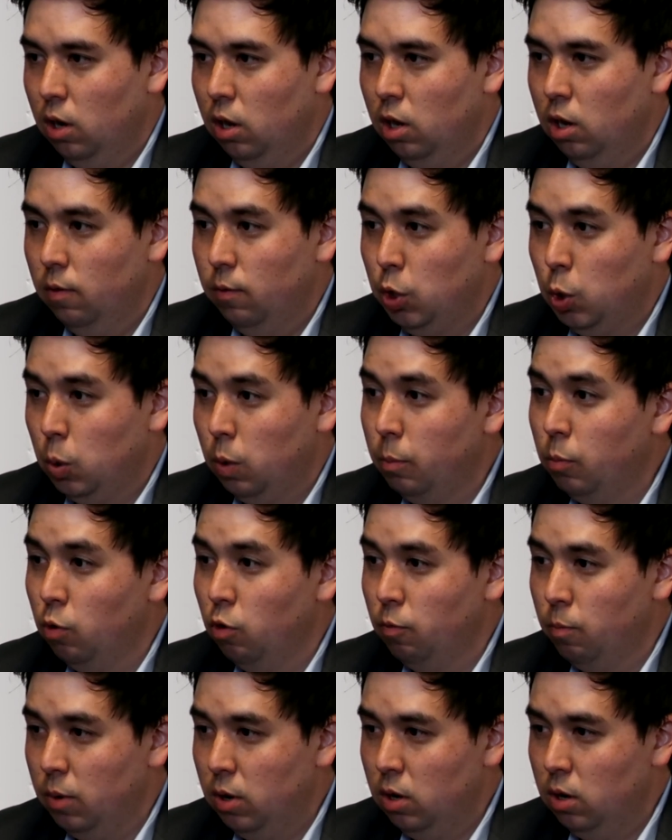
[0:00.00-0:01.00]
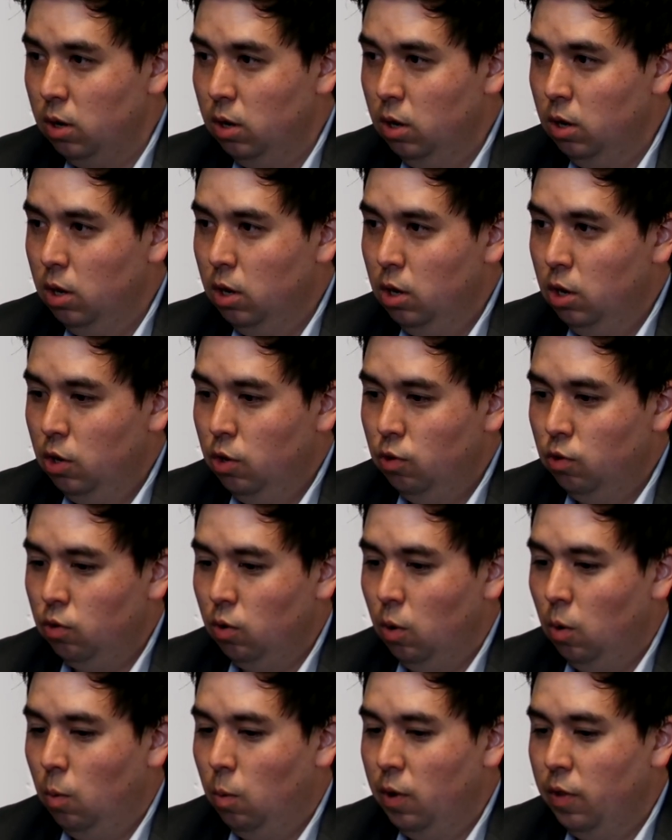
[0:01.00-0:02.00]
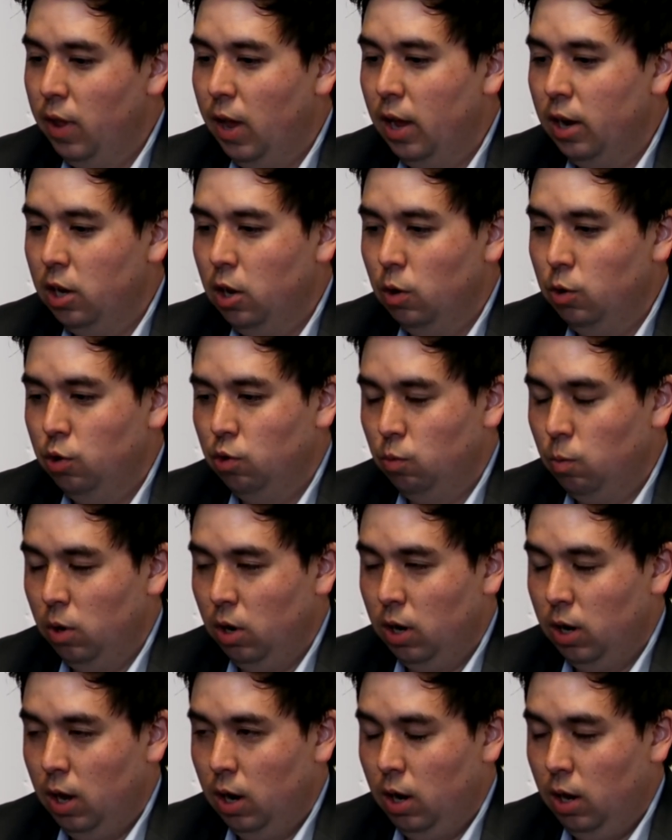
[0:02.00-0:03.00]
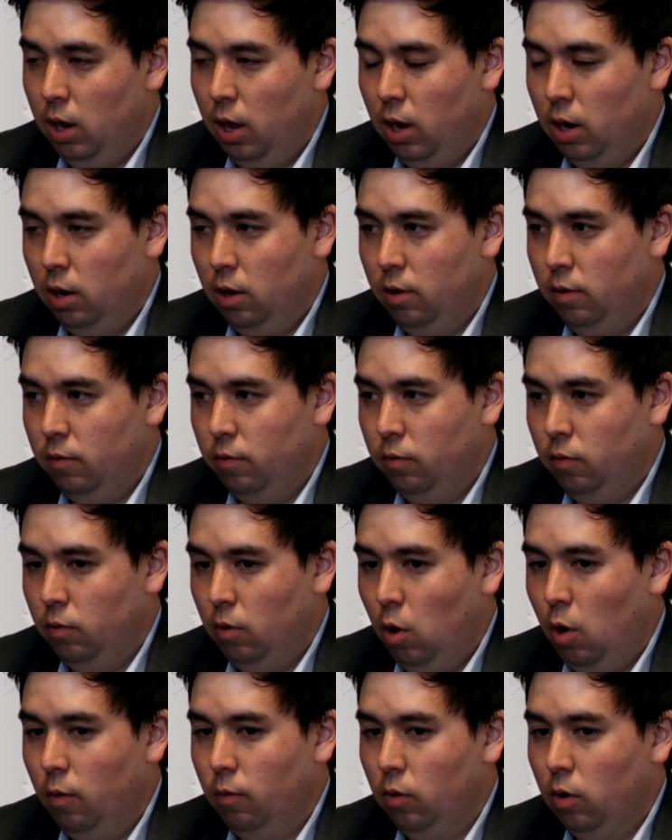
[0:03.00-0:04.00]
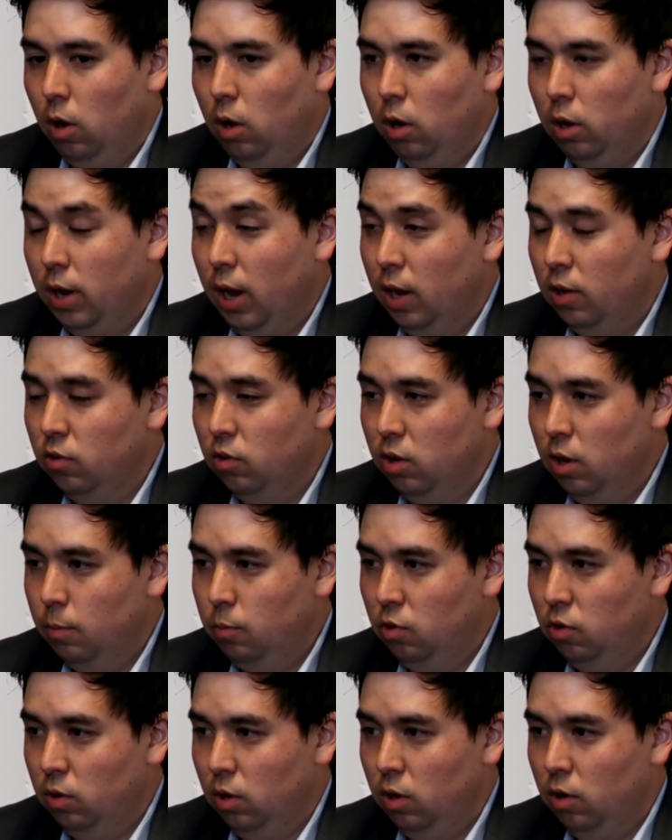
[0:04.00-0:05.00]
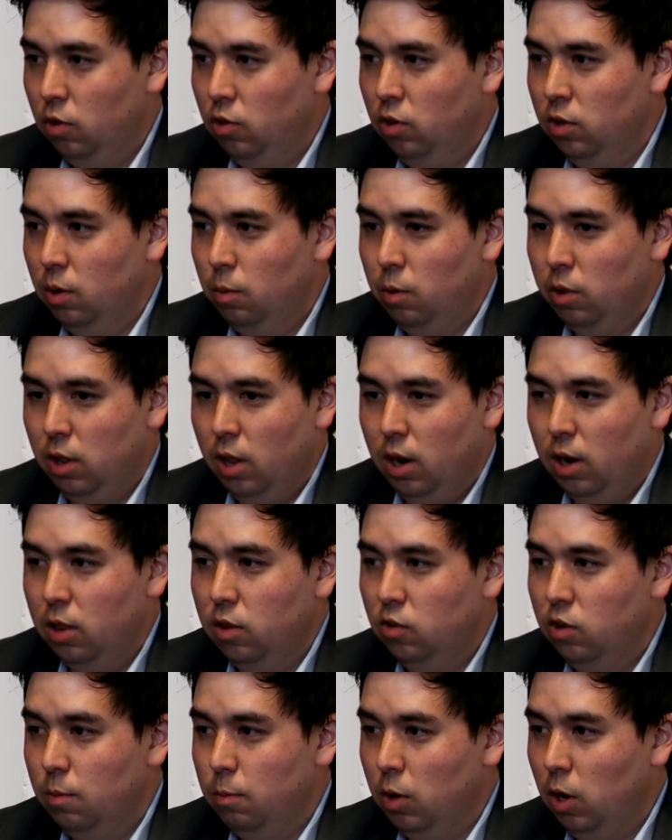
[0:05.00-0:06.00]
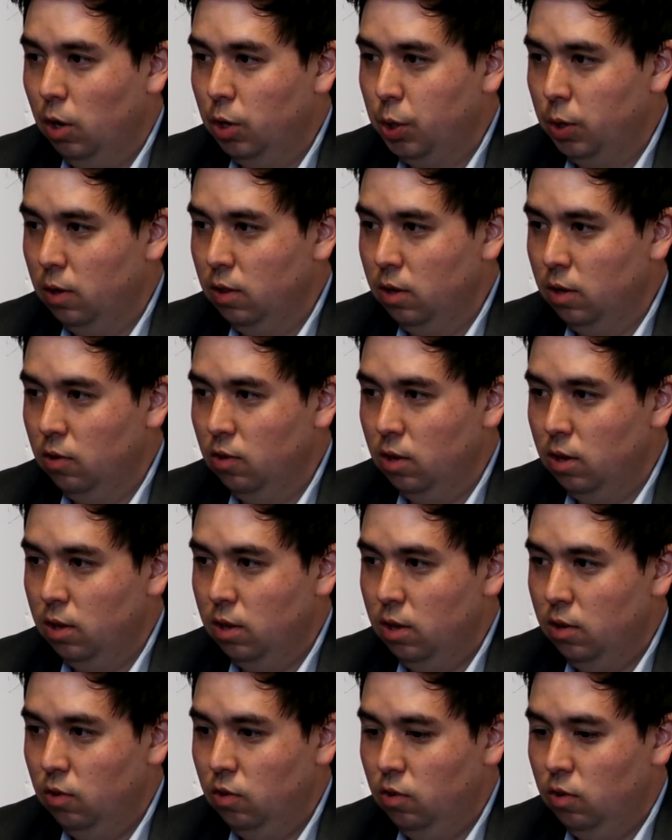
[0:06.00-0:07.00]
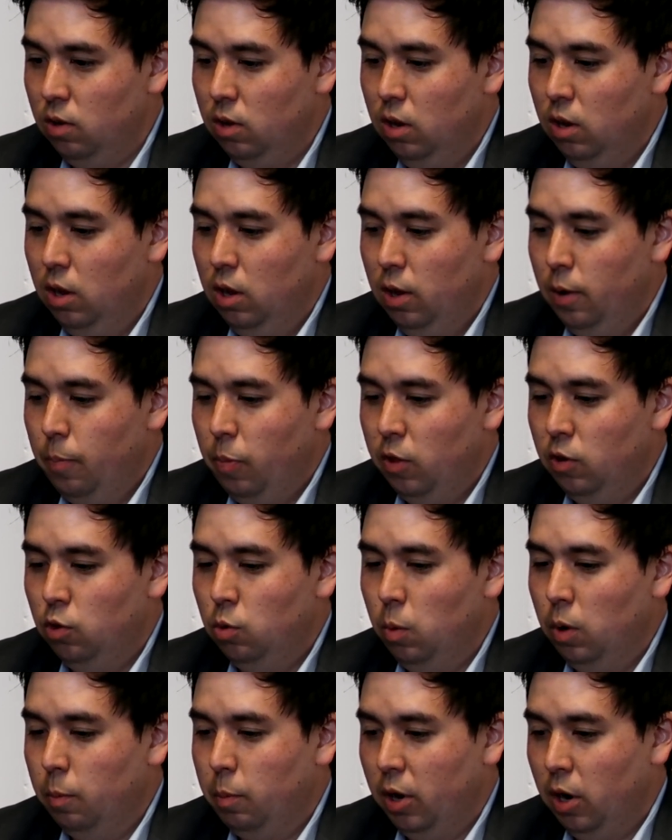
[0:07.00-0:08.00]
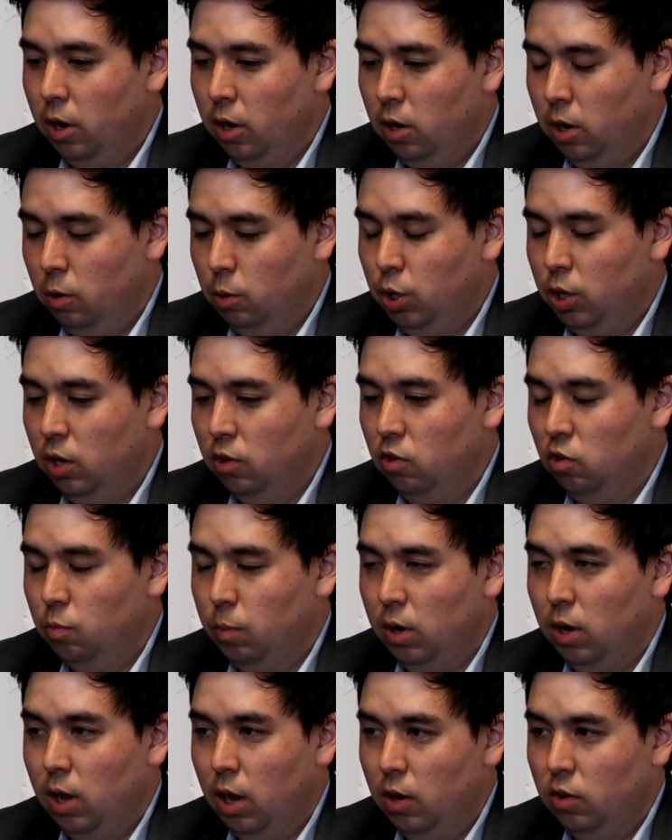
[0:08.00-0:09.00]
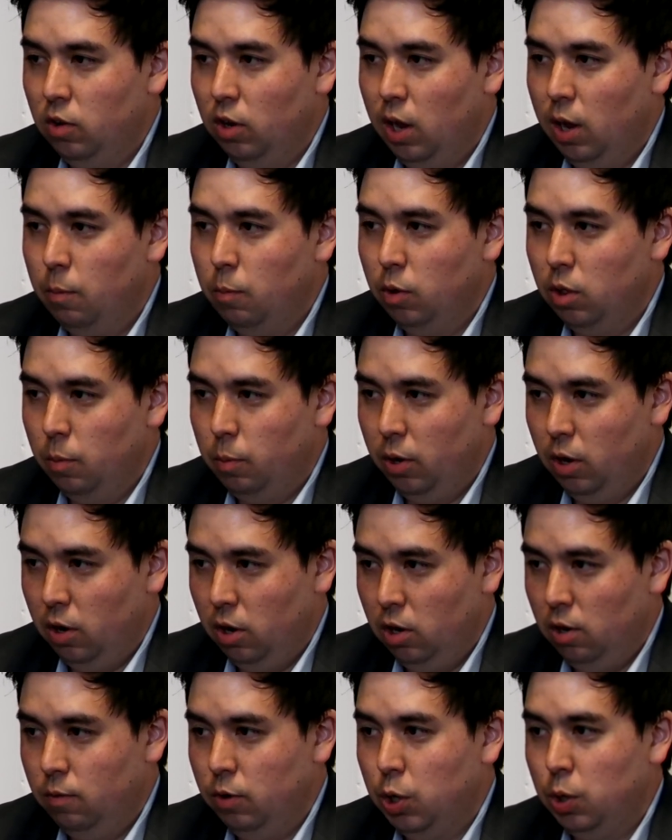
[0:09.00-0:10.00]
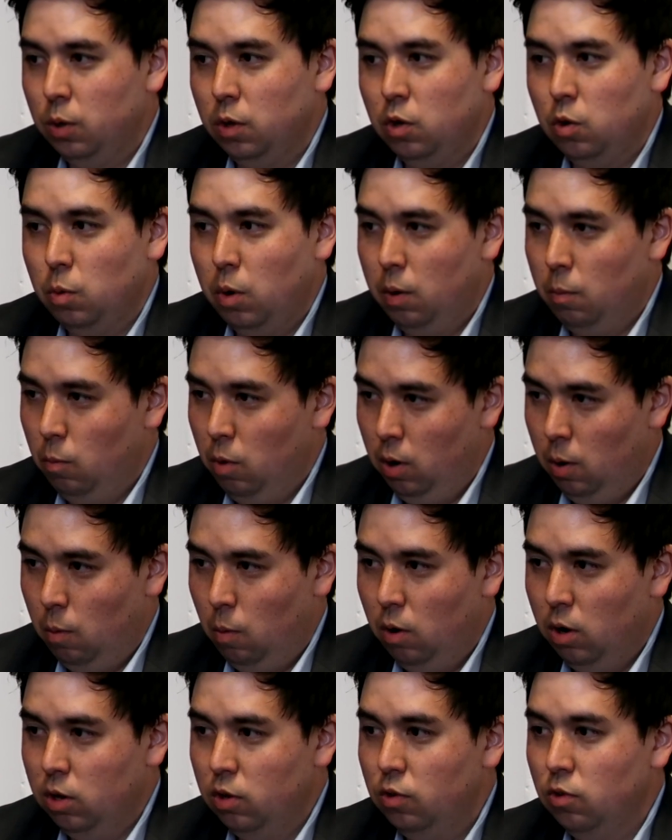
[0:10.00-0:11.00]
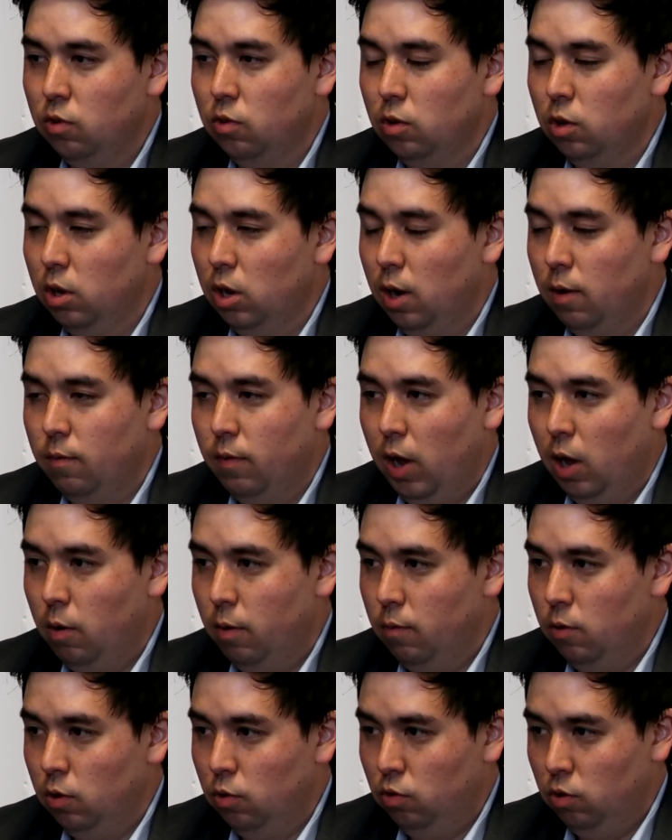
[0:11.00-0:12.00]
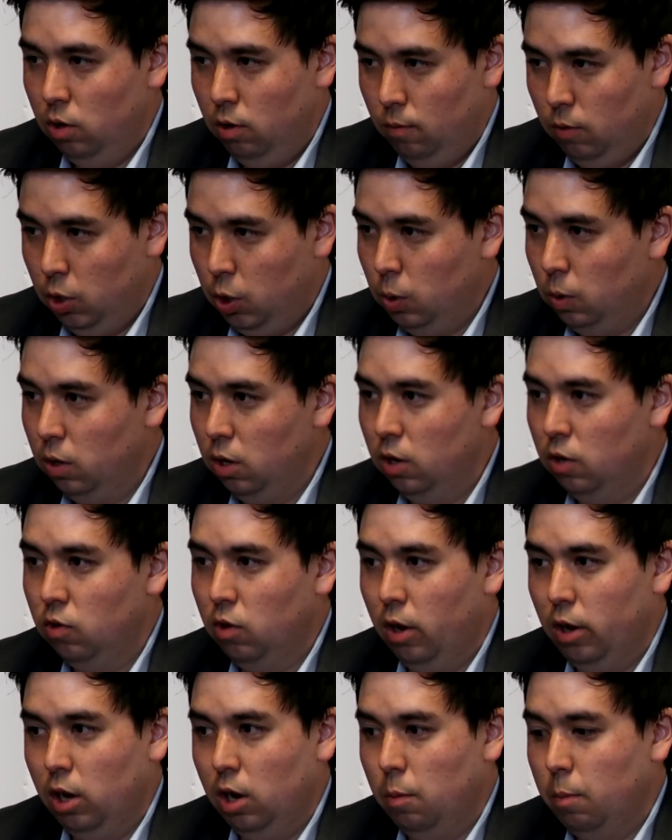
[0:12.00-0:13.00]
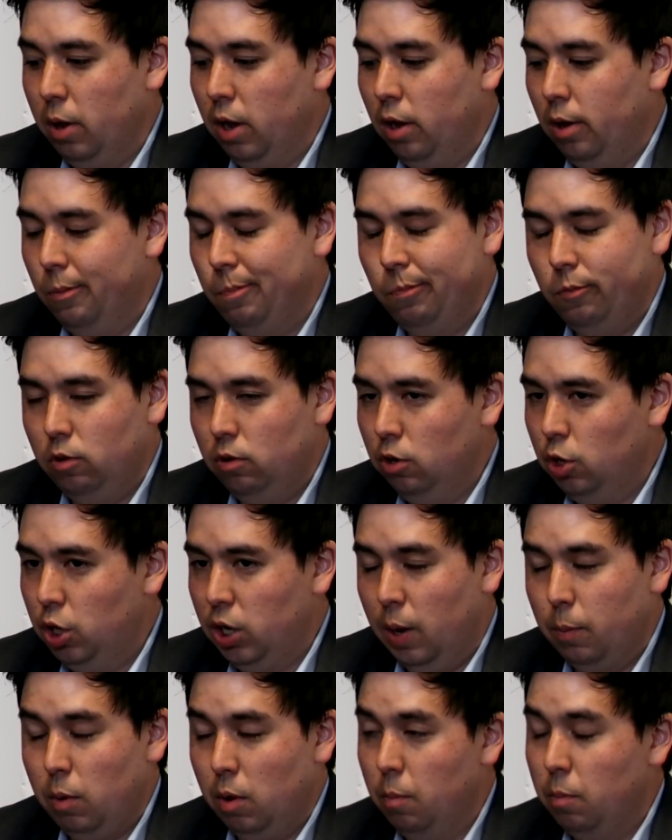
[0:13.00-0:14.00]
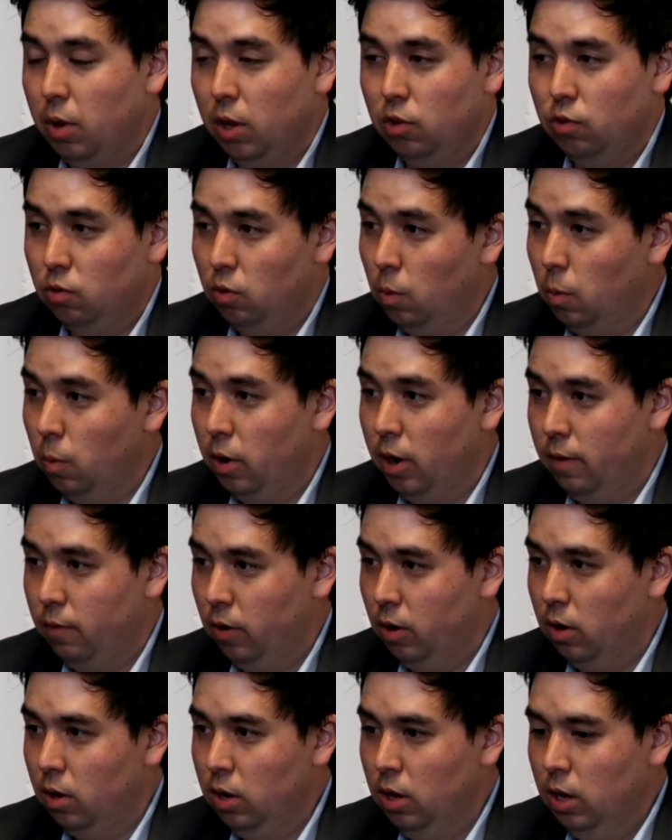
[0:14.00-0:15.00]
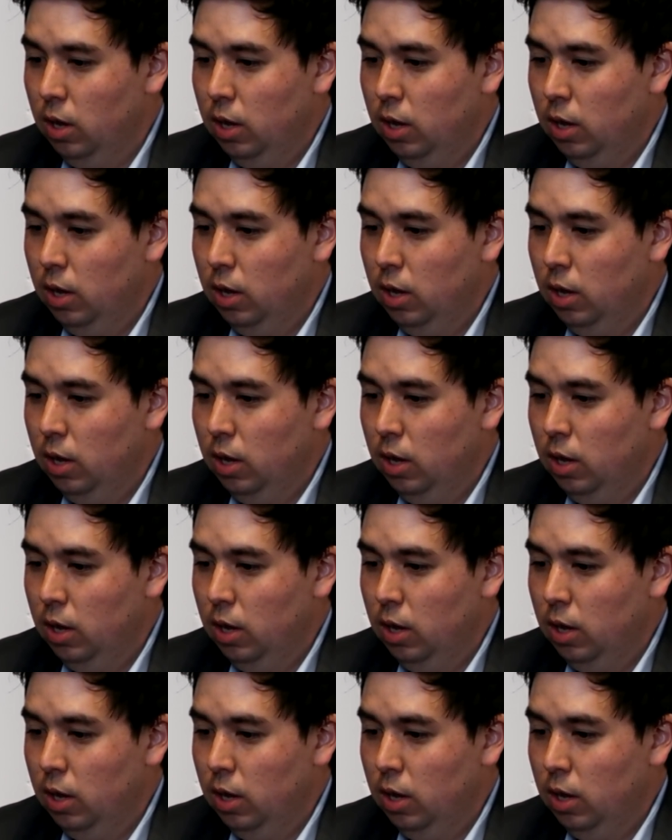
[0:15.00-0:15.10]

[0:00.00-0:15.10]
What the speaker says: individual improvement. So when the head coach is working on a lot of overall concepts and they're dealing with a lot of the team culture and things like this, the two-way player coach gets to spend a lot of time with the player individually, doing one-on-ones, looking at VOD reviews individually, talking about champion picks or whatever.